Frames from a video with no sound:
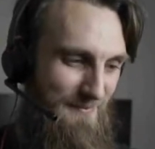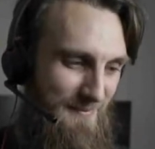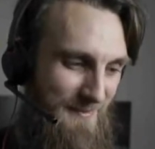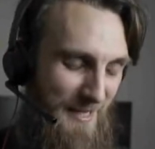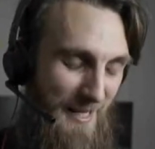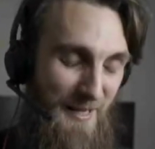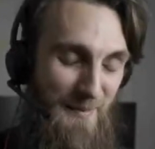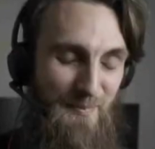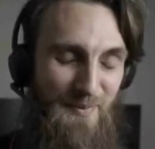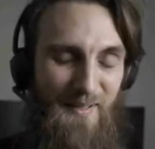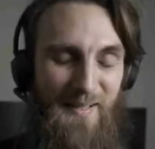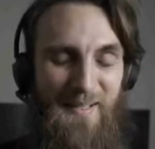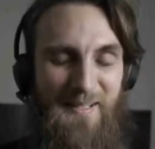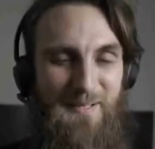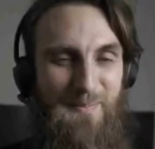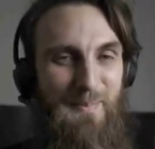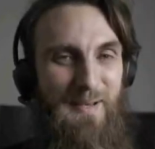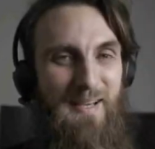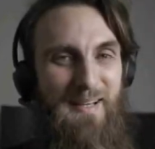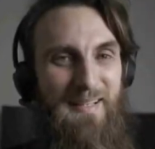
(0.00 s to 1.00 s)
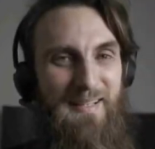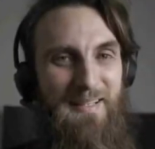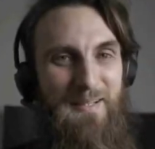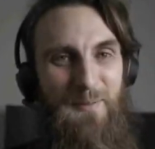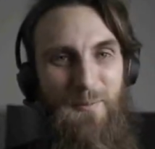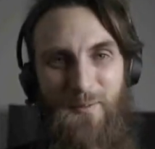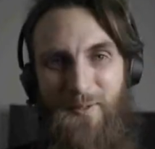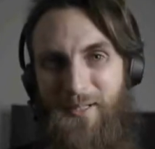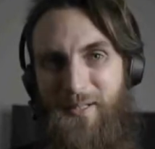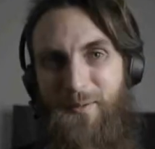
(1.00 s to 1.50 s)
take place, man, and it
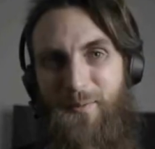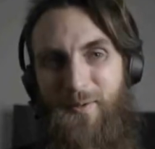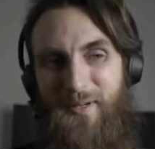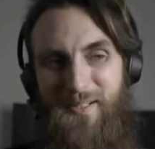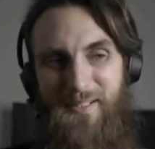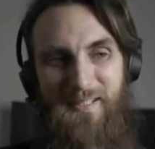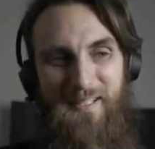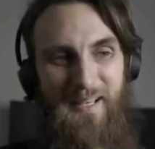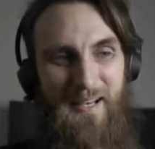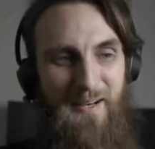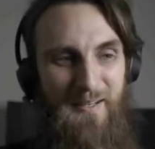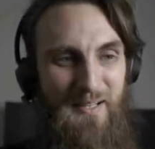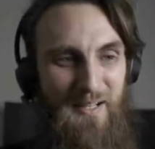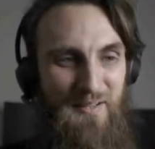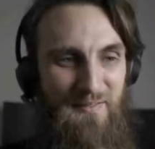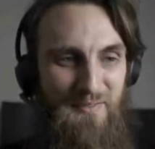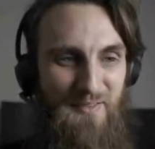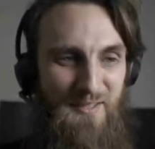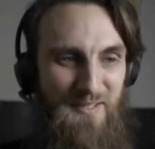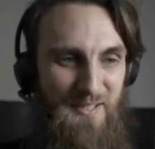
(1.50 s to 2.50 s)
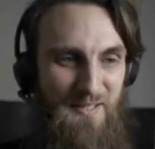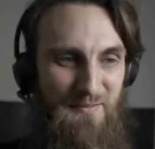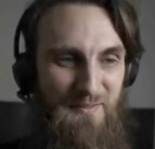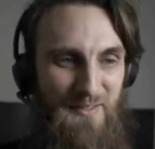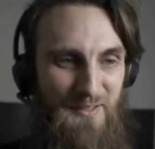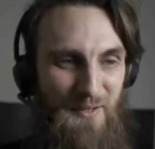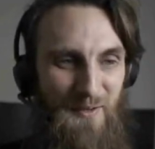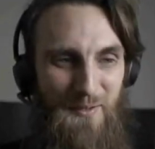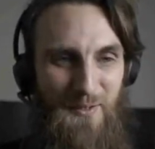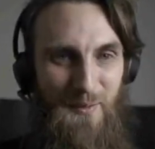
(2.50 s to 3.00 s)
really weirds you out at first if you
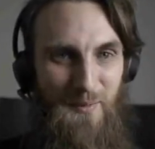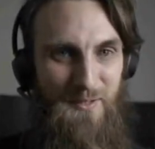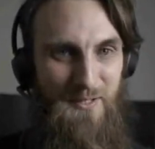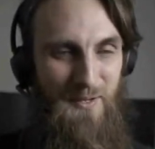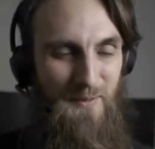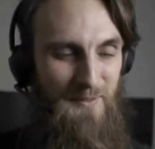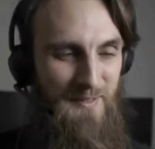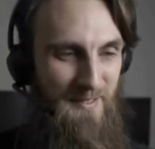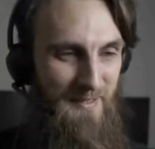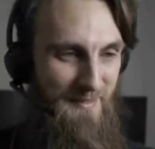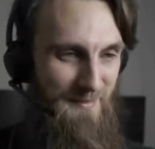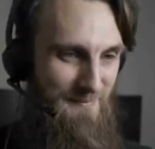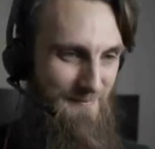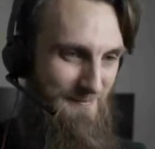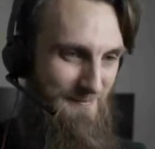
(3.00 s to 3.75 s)
don't know what's going on.